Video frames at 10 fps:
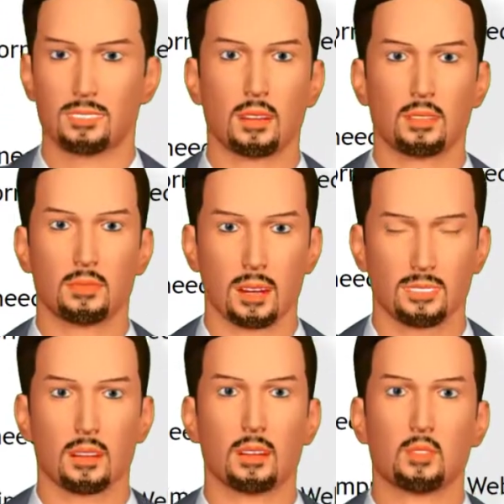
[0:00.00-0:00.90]
A
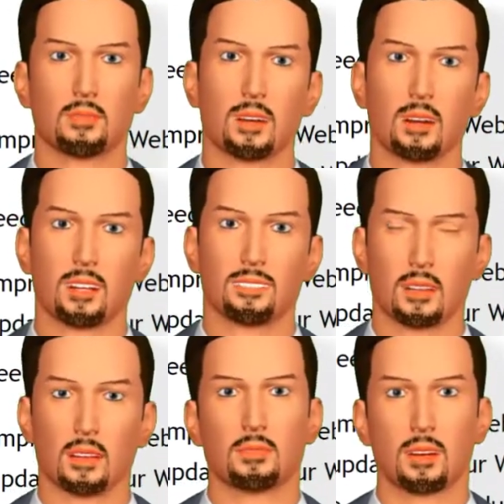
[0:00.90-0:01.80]
website's privacy
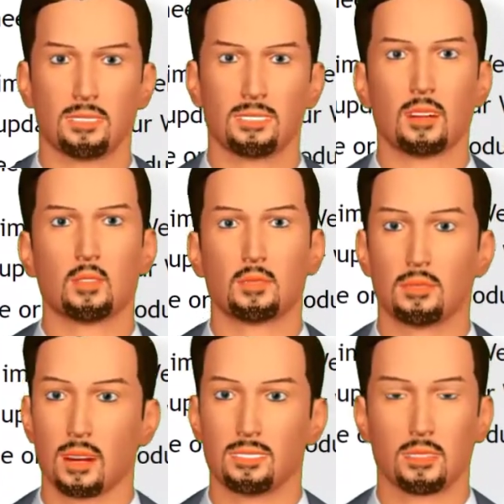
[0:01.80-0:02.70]
policy should state
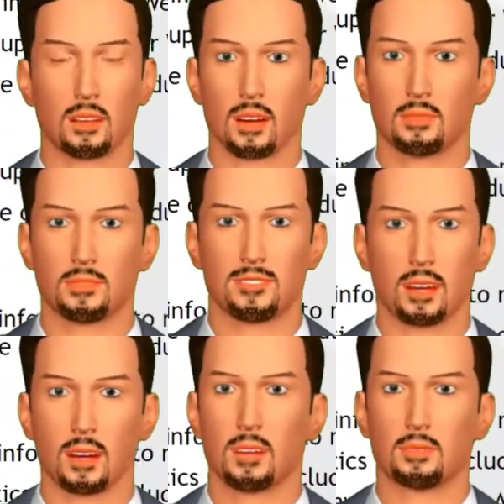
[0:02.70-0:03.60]
what third-party data
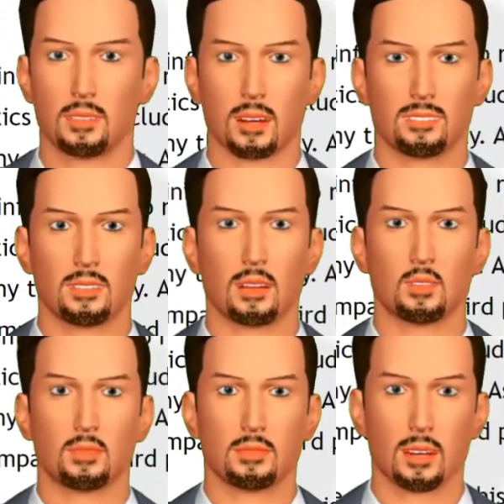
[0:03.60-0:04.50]
collectors are
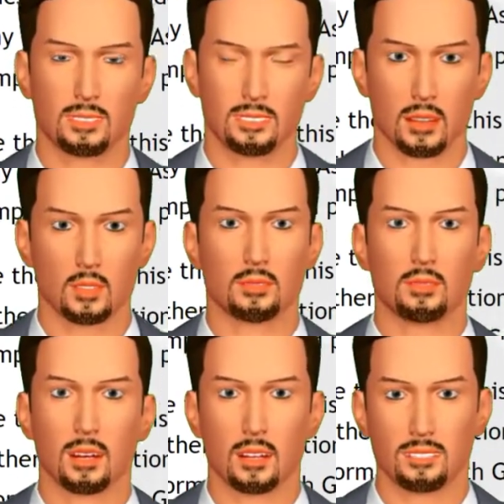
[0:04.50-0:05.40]
incorporated in the
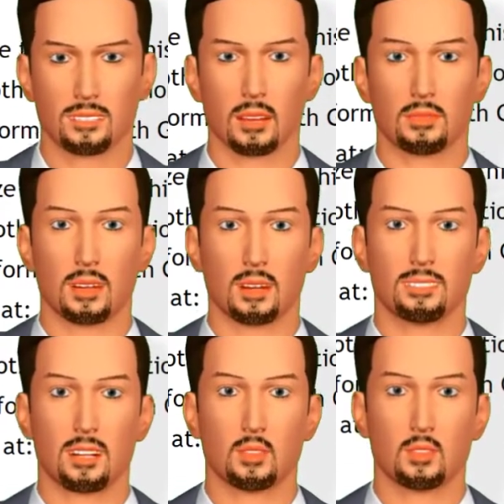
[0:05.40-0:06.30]
website, and what
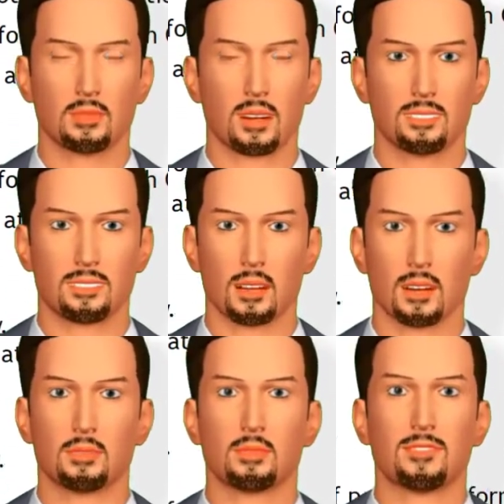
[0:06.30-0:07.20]
information is collected,
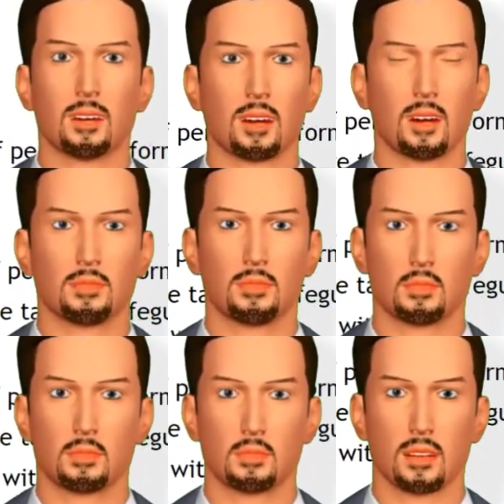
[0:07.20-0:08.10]
and how it is used.
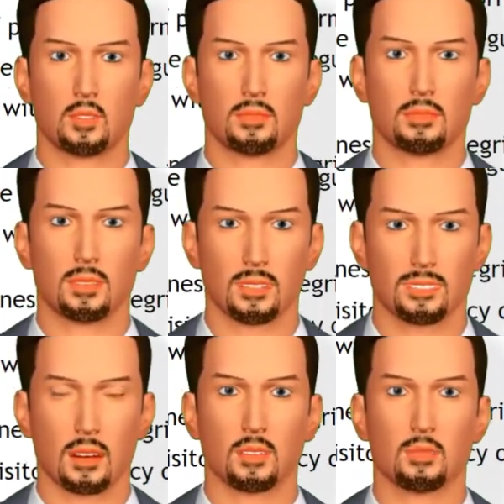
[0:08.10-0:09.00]
A
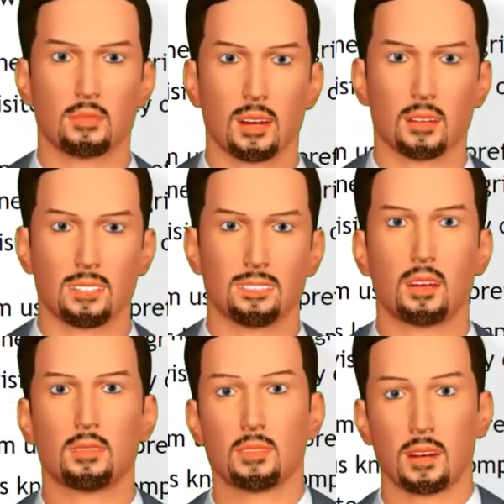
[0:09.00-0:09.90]
typical third-party
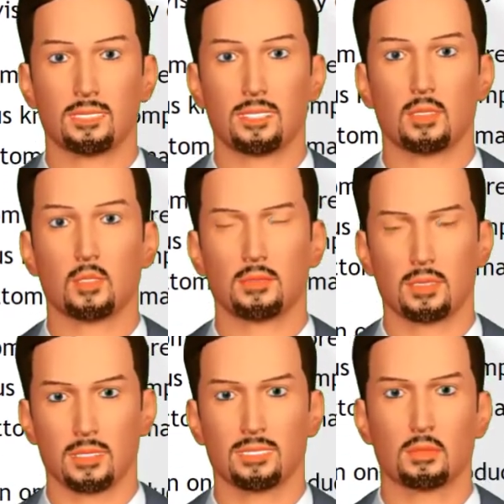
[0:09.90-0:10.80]
data collector is
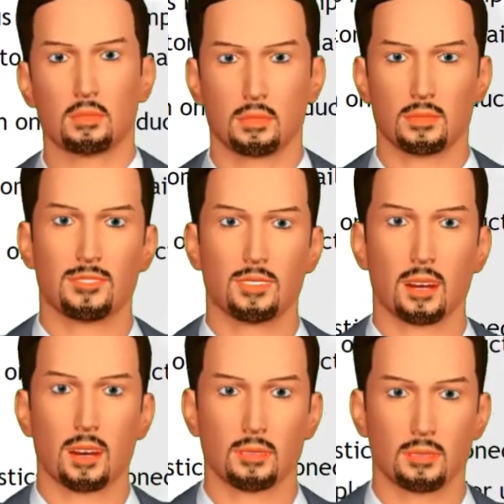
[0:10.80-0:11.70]
advertising.
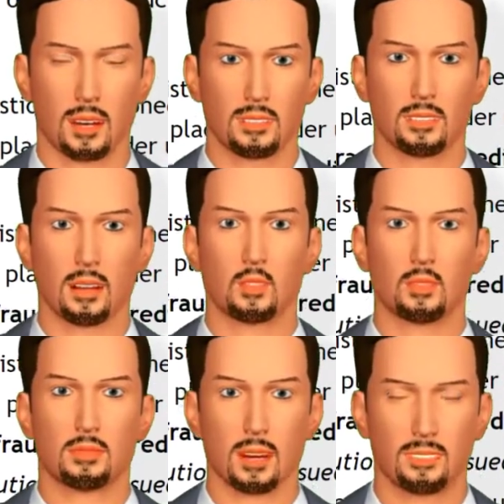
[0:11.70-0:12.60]
The website's
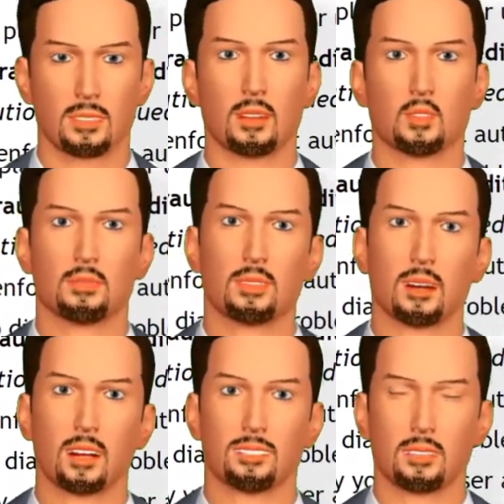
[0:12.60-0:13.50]
privacy statement should
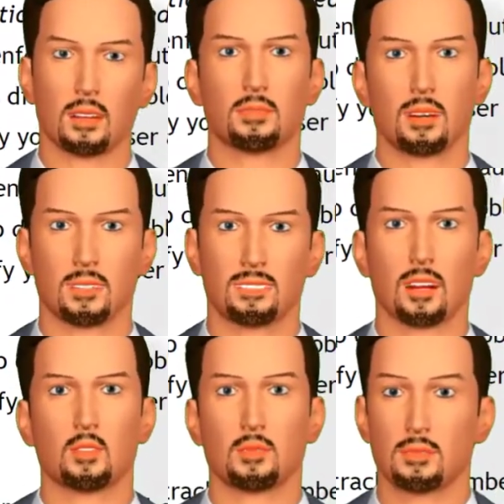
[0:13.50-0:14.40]
include words stating
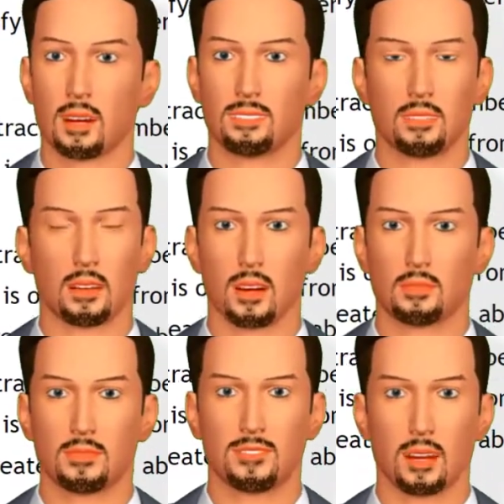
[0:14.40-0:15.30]
that the user's
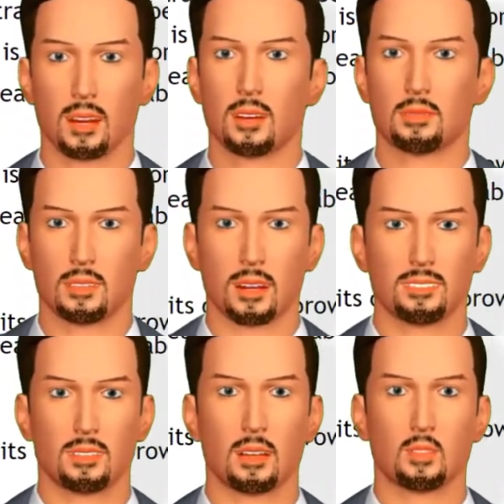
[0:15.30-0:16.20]
information is used to better
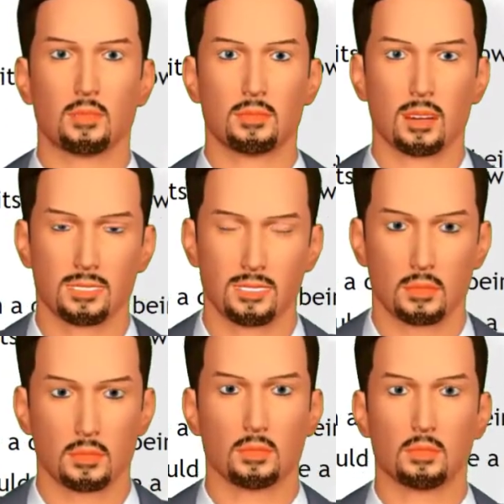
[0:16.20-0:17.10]
service its
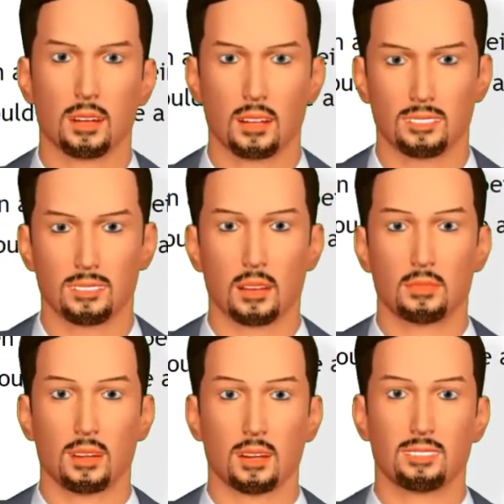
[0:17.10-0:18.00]
visitors. There
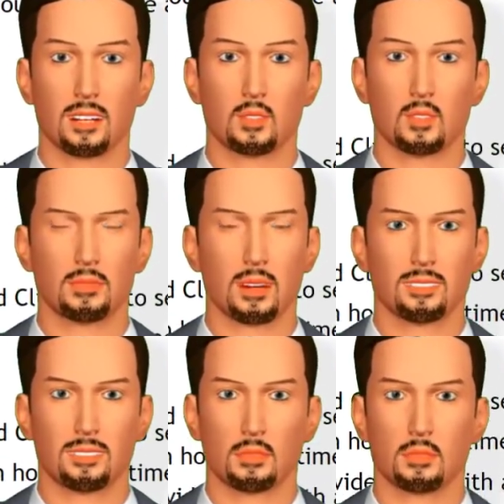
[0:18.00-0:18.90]
are many uses of
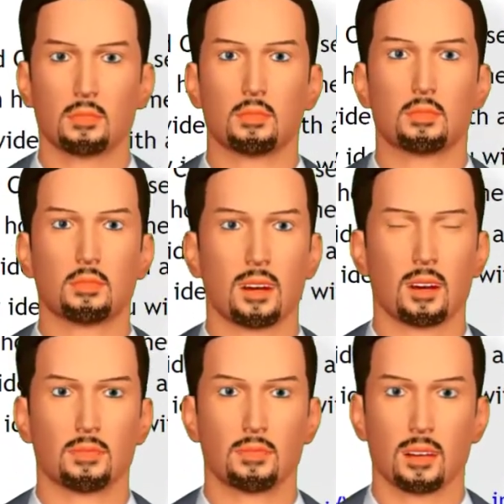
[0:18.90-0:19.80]
computer cookies.
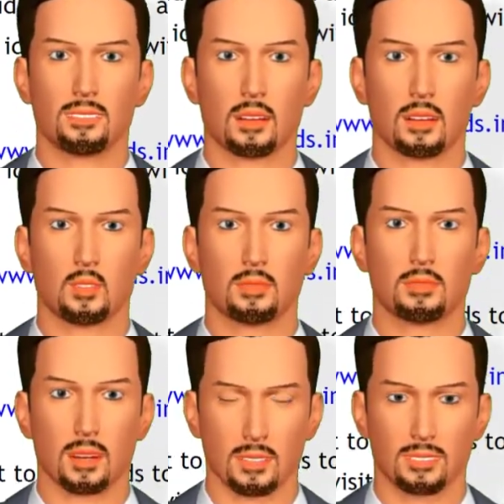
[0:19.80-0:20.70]
So many that they
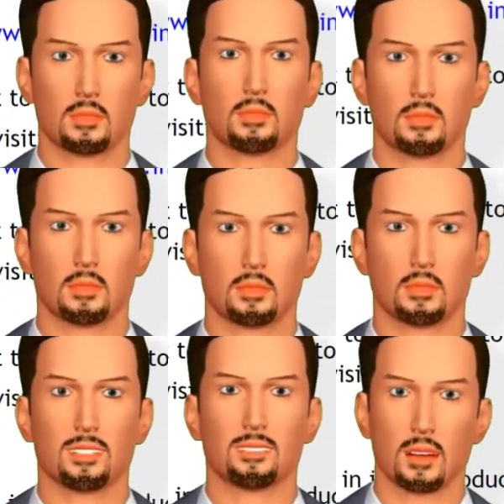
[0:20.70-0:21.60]
need to be managed.
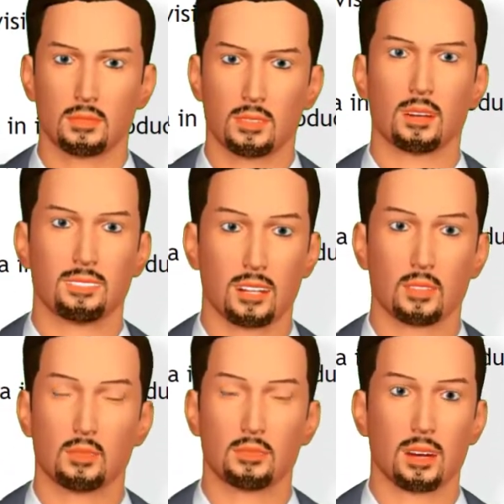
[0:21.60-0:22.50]
Fortunately, the
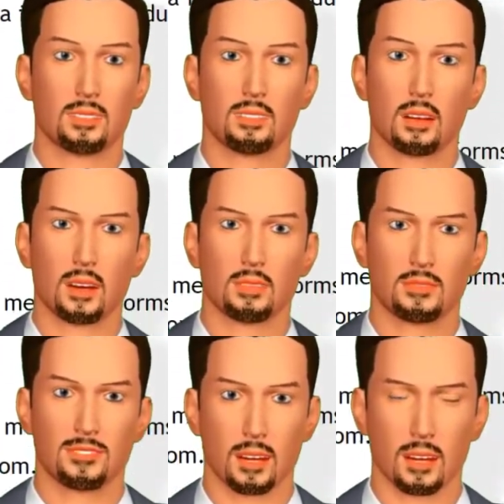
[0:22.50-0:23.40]
user can manage
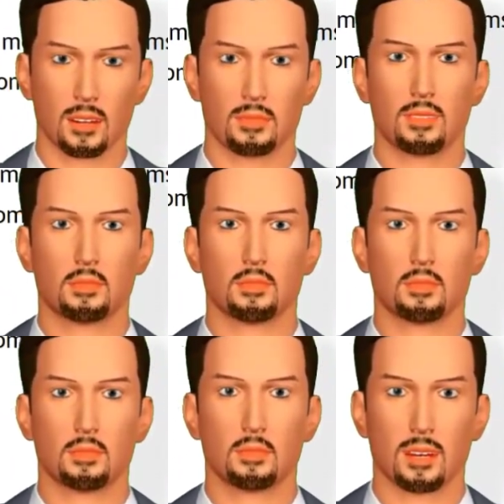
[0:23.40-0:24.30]
these cookies
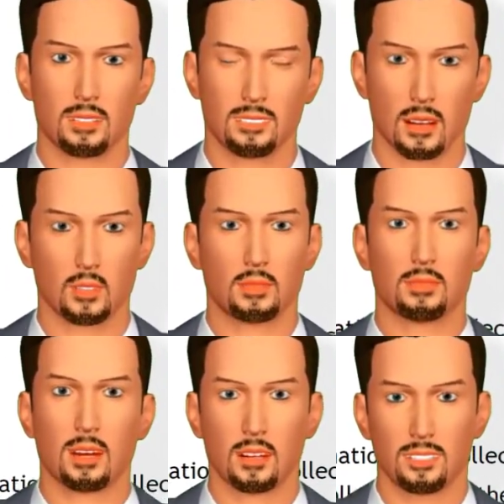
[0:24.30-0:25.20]
themselves. The difference
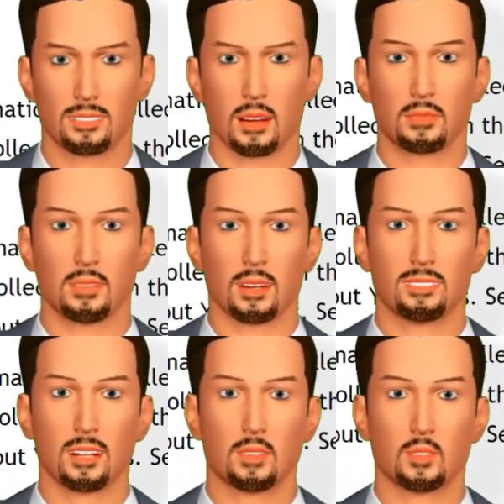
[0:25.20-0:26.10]
now is that
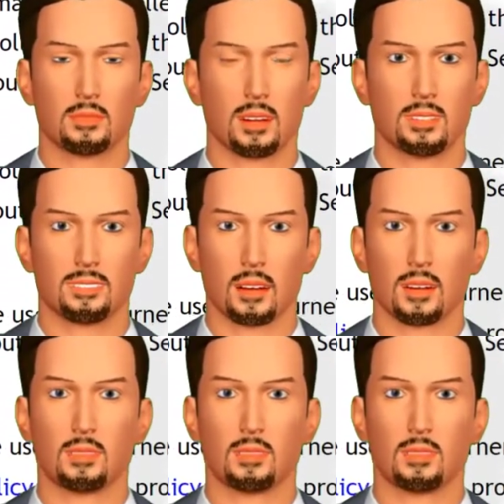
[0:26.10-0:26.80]
websites must inform